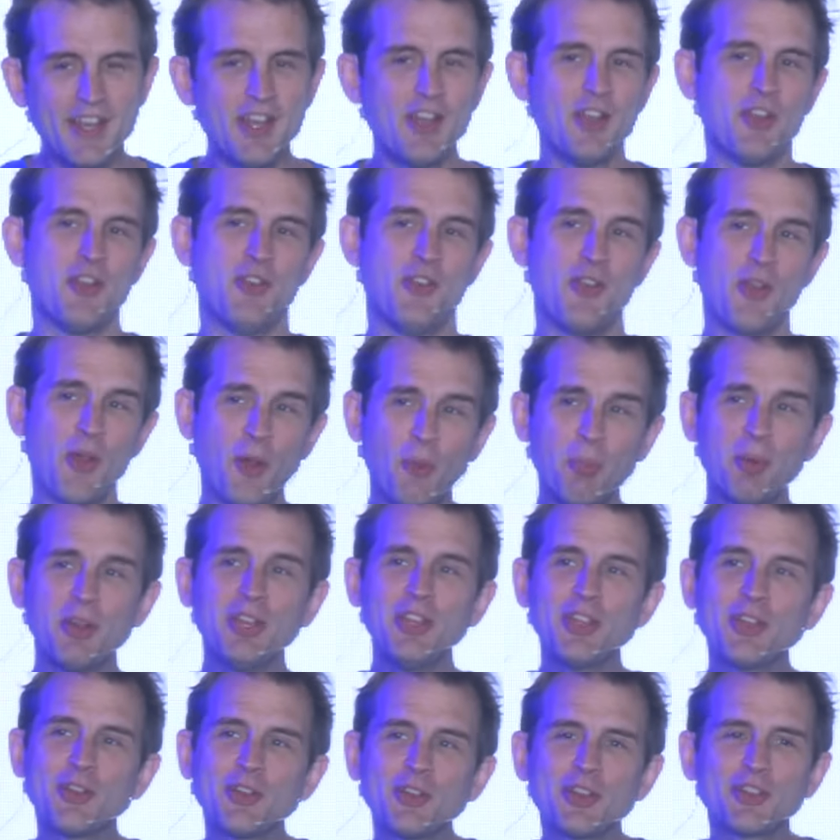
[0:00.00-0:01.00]
nobody
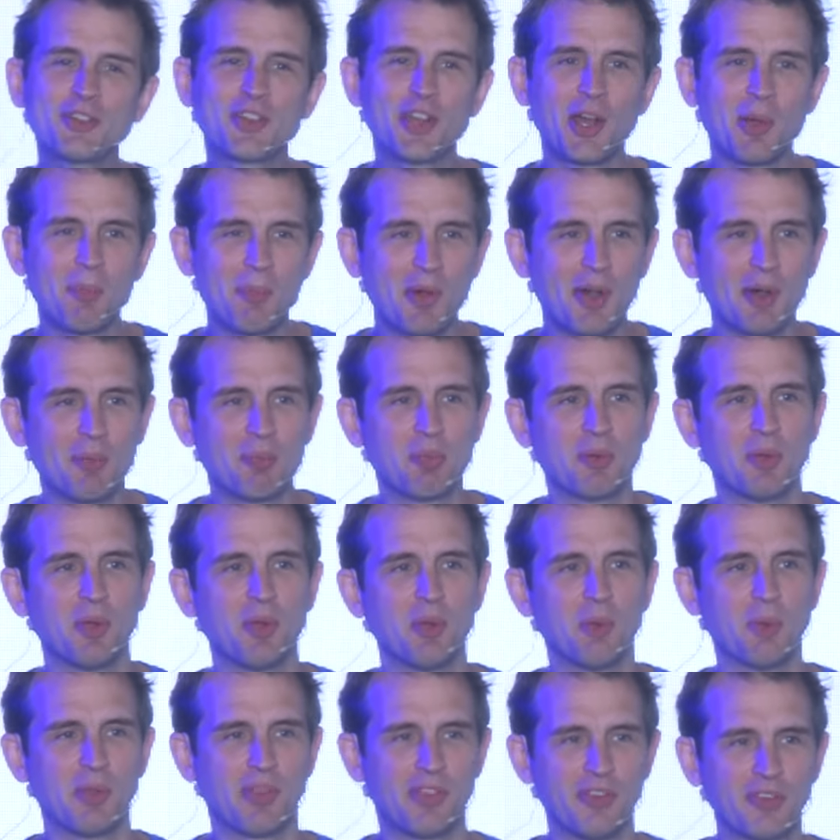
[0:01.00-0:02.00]
could have come up
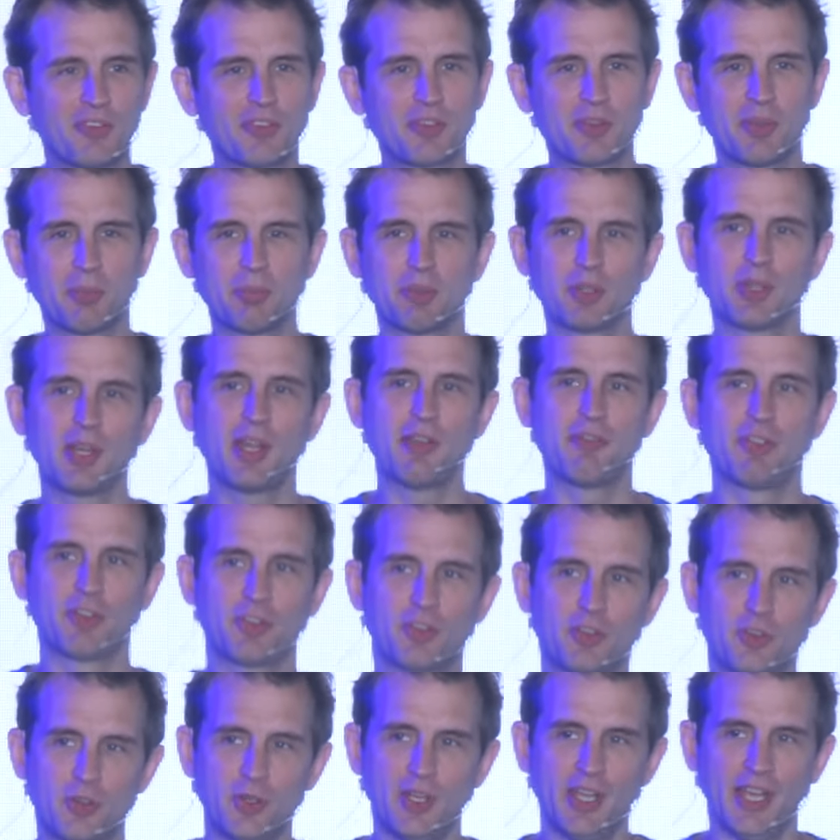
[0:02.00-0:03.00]
with this cryptographic
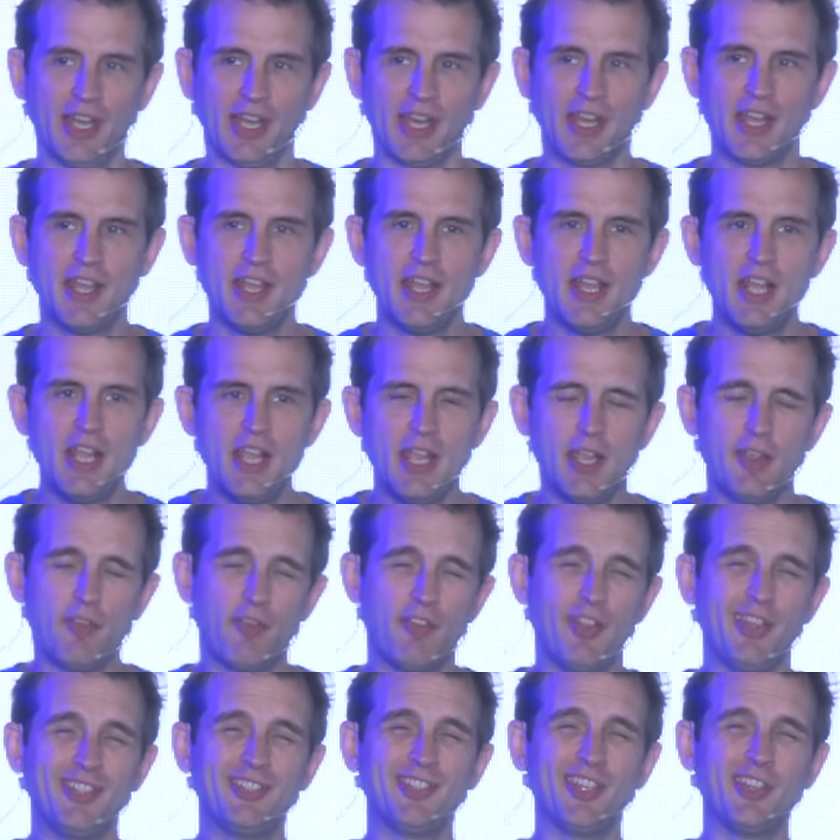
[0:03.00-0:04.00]
string if
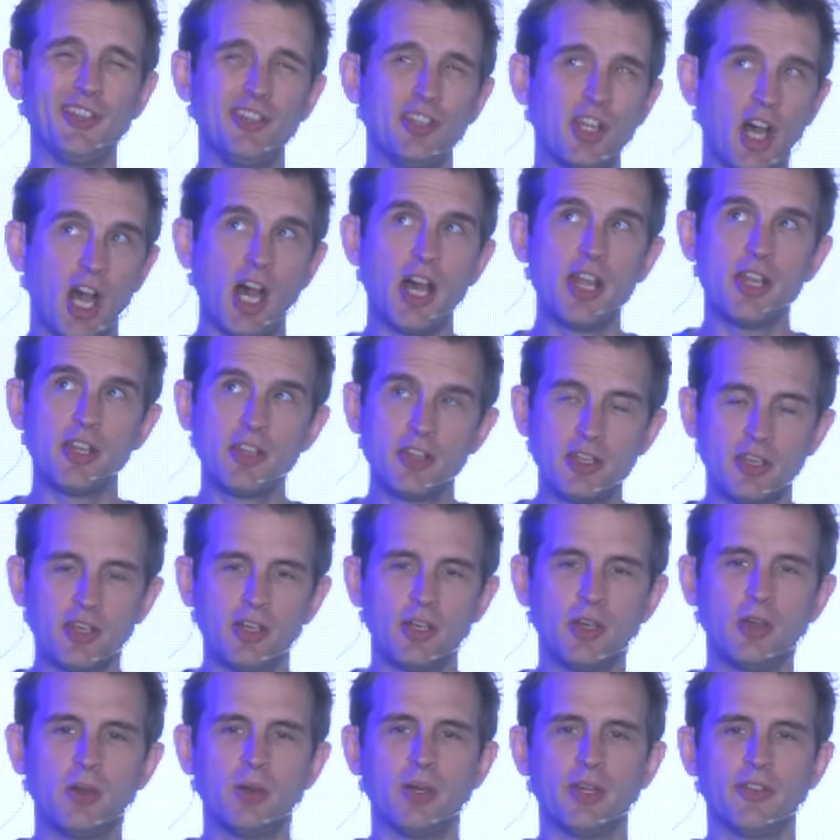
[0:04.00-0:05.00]
they did not
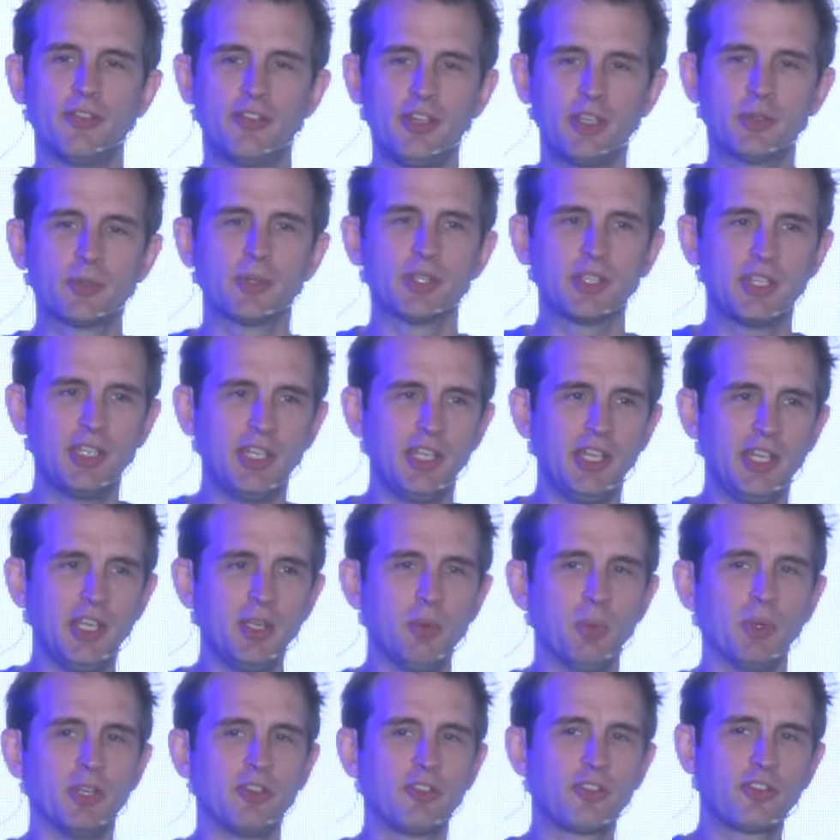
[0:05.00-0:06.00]
know a secret key
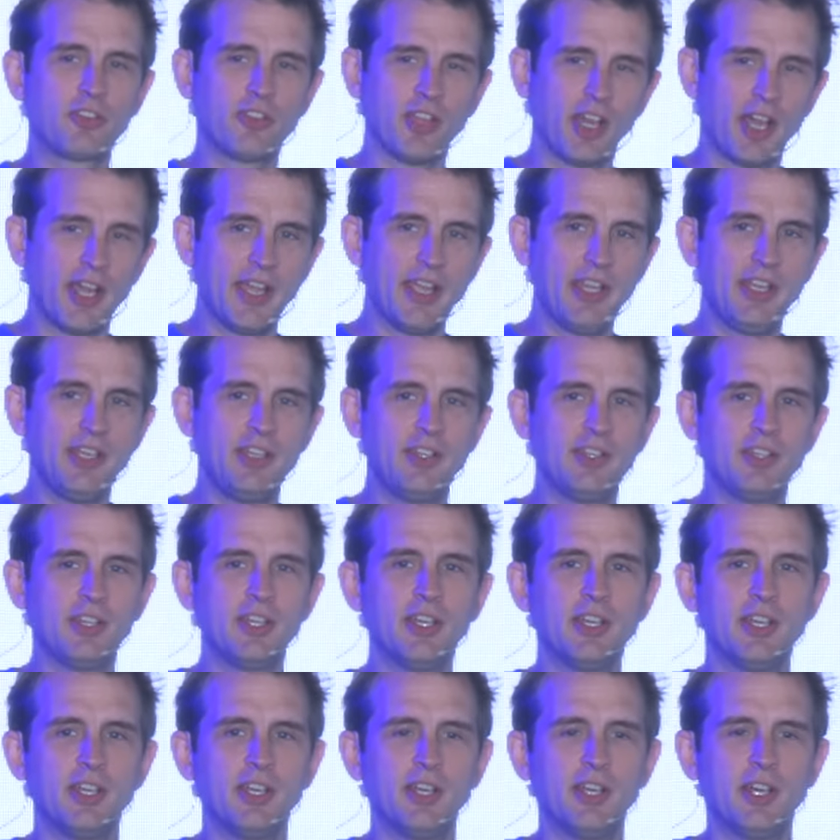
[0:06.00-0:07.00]
which signed
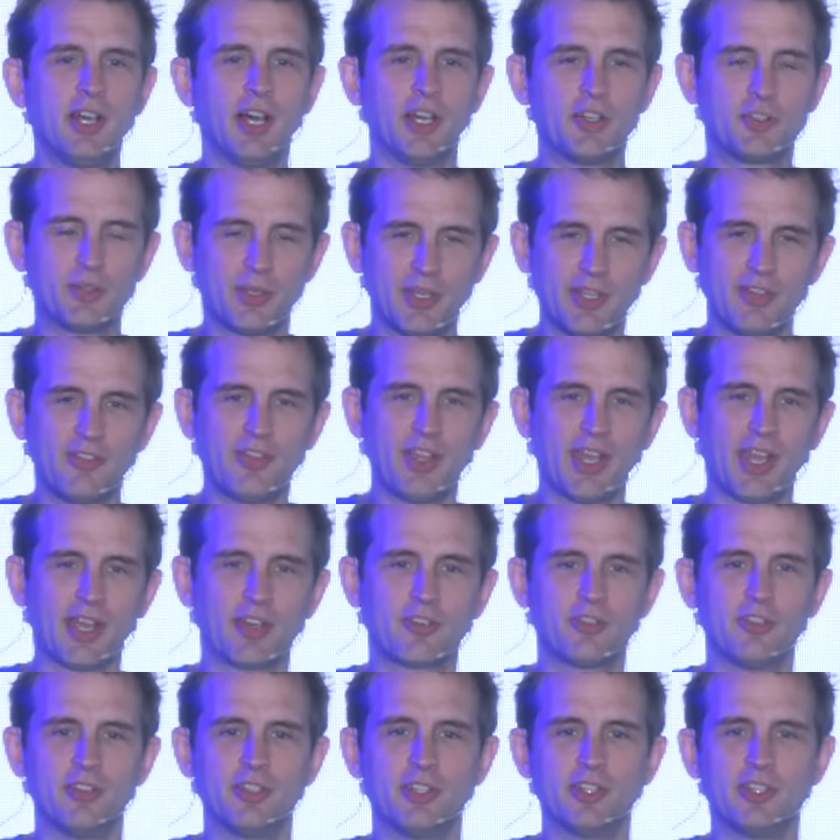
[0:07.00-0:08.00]
a
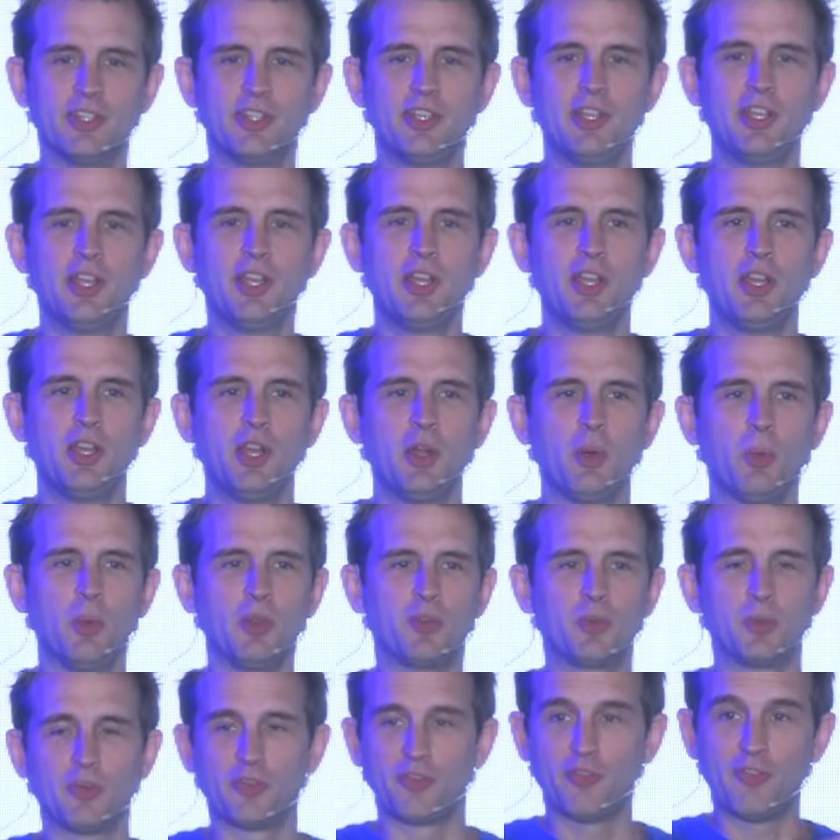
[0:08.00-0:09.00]
transaction which
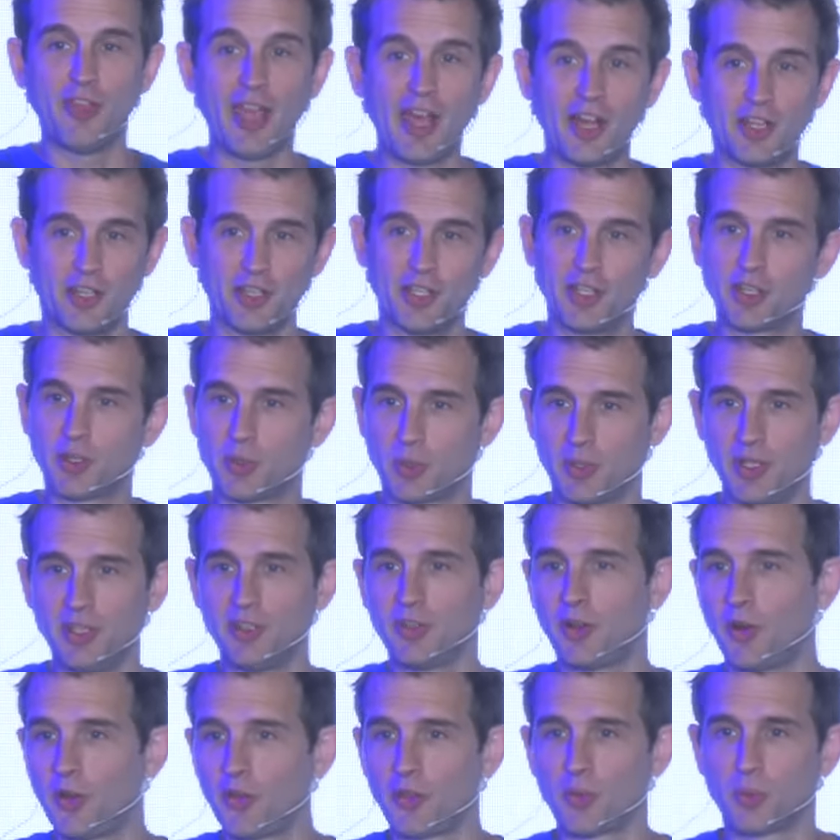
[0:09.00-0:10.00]
was valid according to
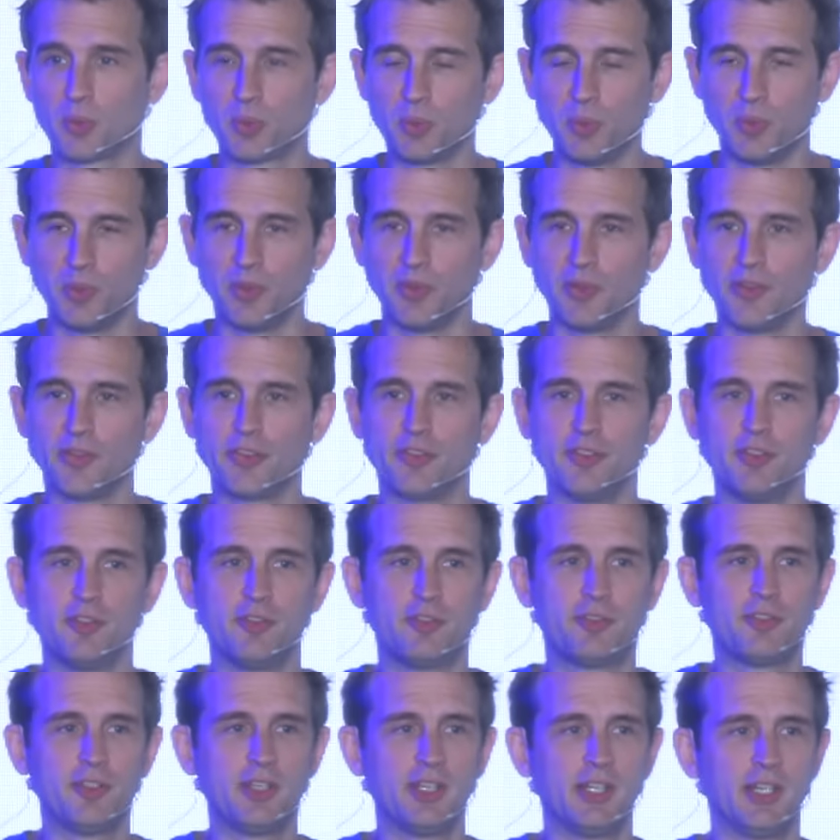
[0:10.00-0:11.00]
all the rules
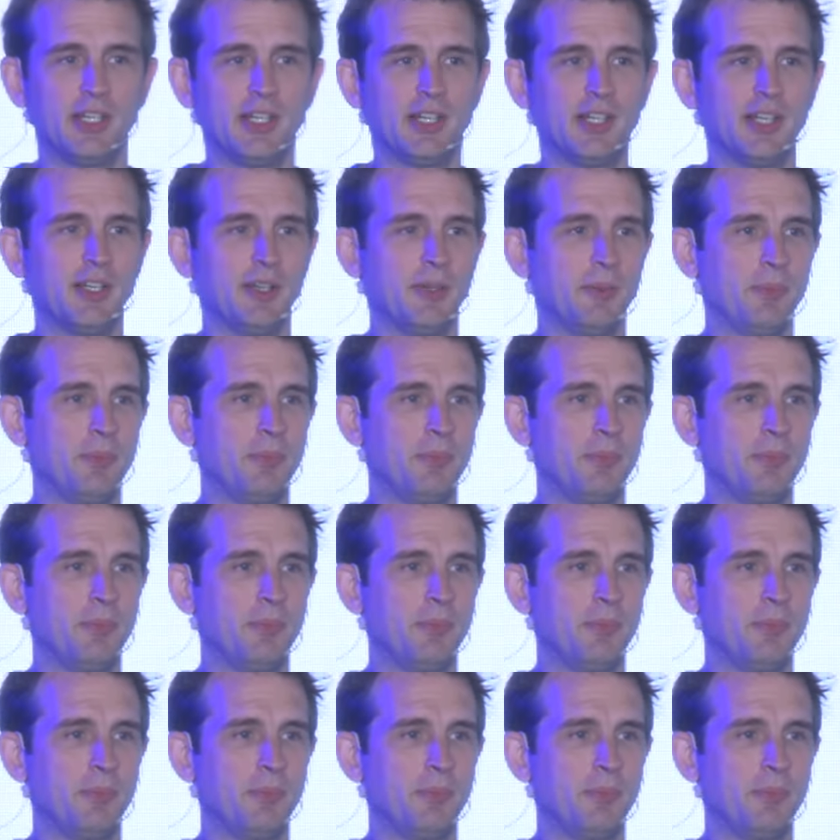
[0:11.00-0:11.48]
of uh,